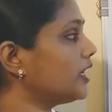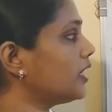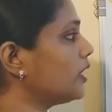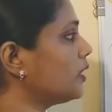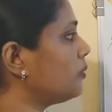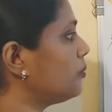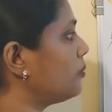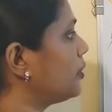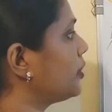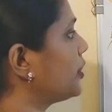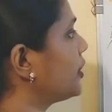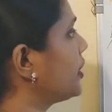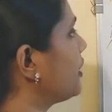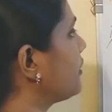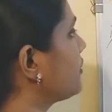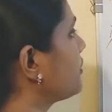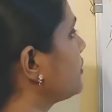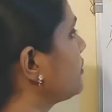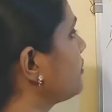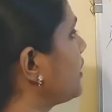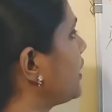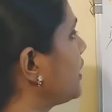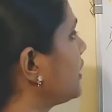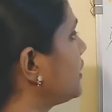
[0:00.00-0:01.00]
what you have to
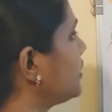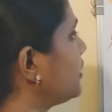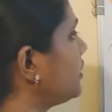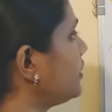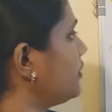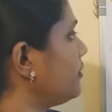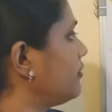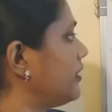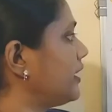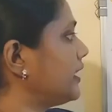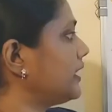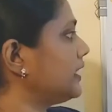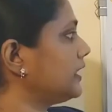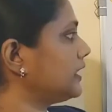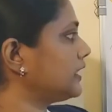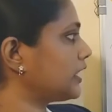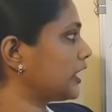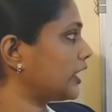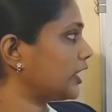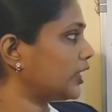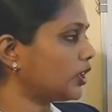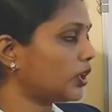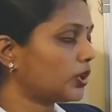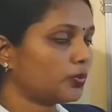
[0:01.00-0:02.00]
find out whether
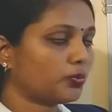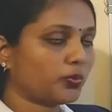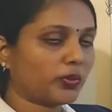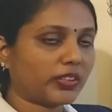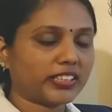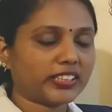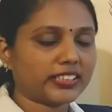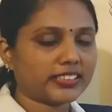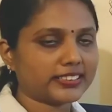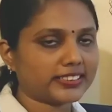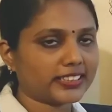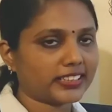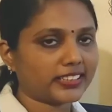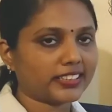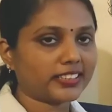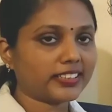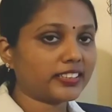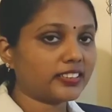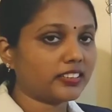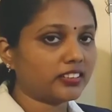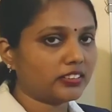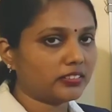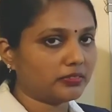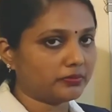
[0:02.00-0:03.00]
301 is a
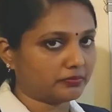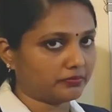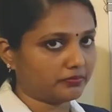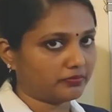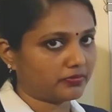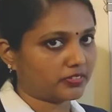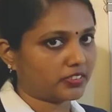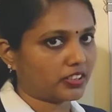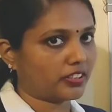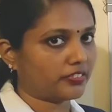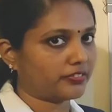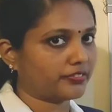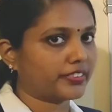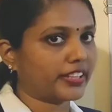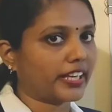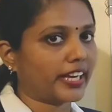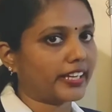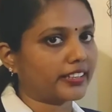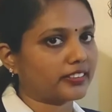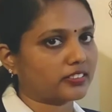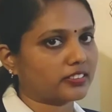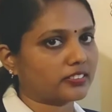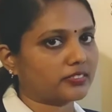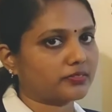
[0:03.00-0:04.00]
term of
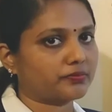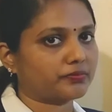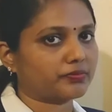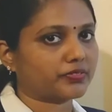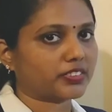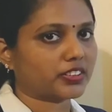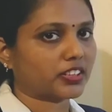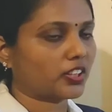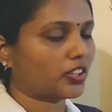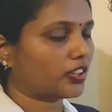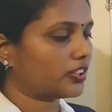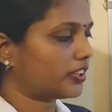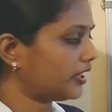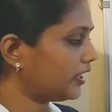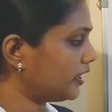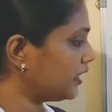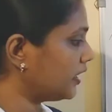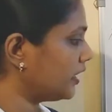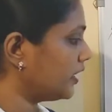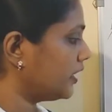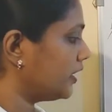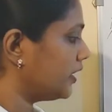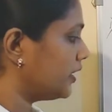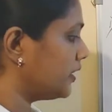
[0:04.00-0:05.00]
that. Got it?
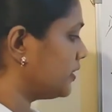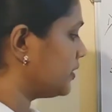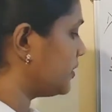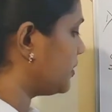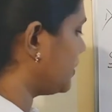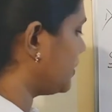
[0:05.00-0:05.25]
So